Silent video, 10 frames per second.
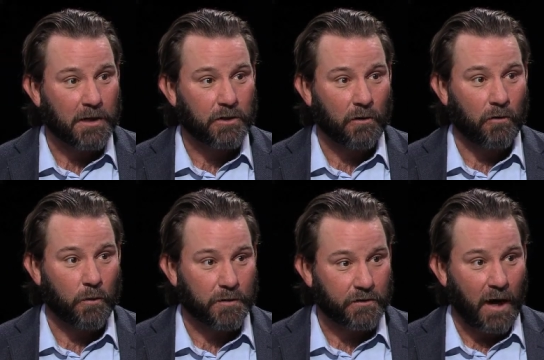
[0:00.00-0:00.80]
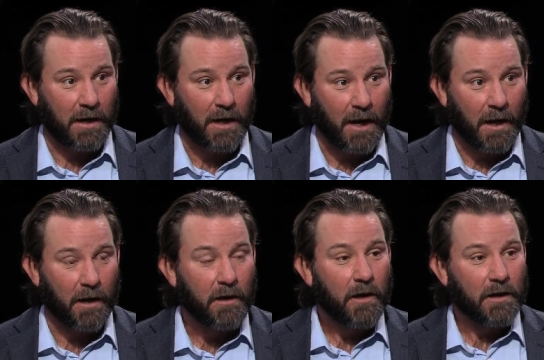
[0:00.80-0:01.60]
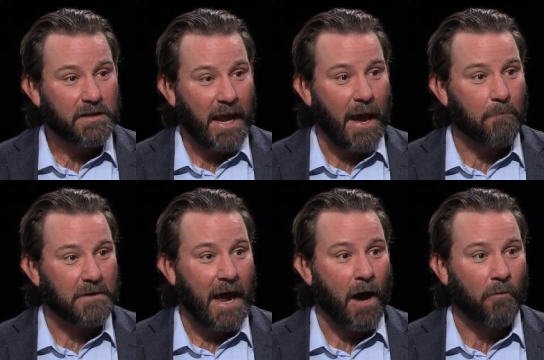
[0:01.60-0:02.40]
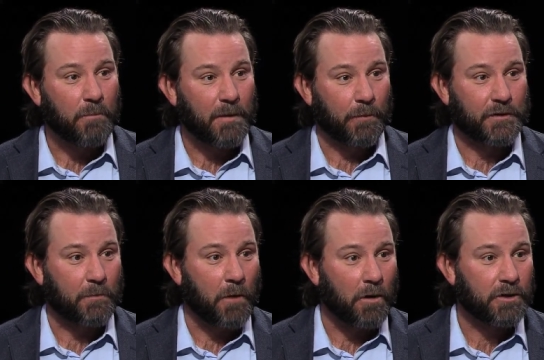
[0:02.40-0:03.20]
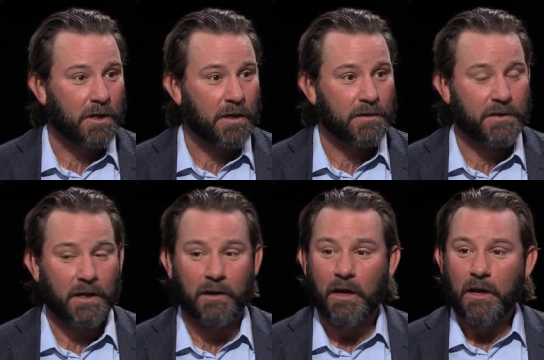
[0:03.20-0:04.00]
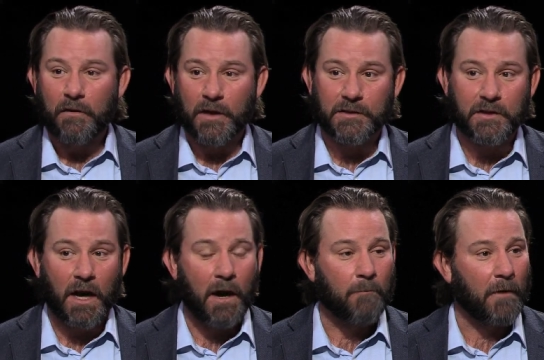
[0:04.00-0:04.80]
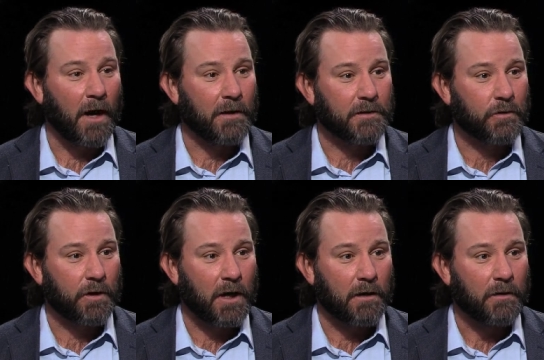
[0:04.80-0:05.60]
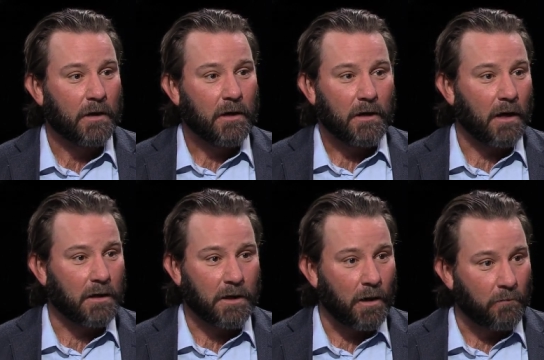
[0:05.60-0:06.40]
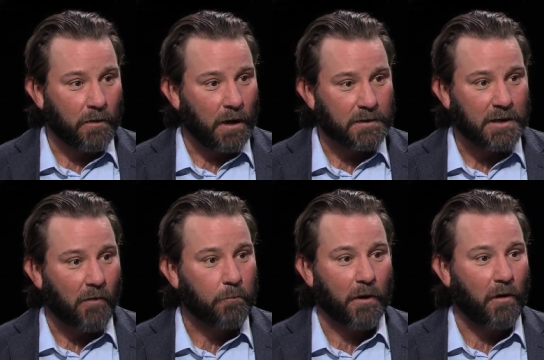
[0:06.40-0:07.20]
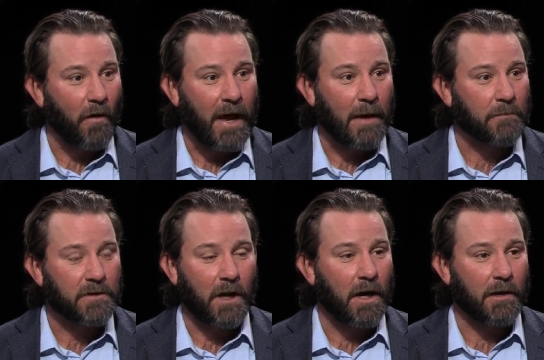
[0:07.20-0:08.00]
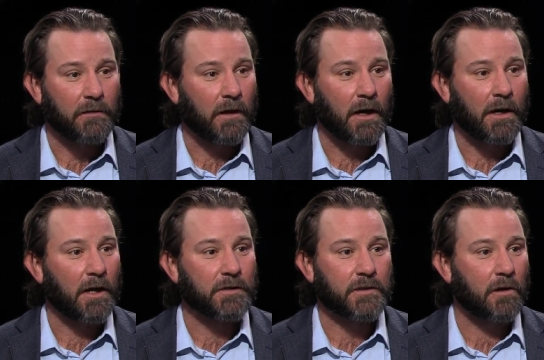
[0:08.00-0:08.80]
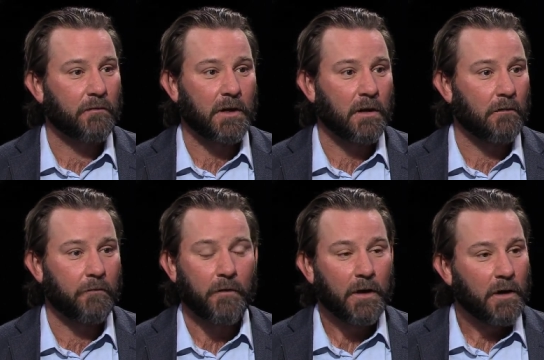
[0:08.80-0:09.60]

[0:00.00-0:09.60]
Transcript: Journal, who was trying to kind of tamp down people's emotions and this sort of, you know, self-proclaimed conservative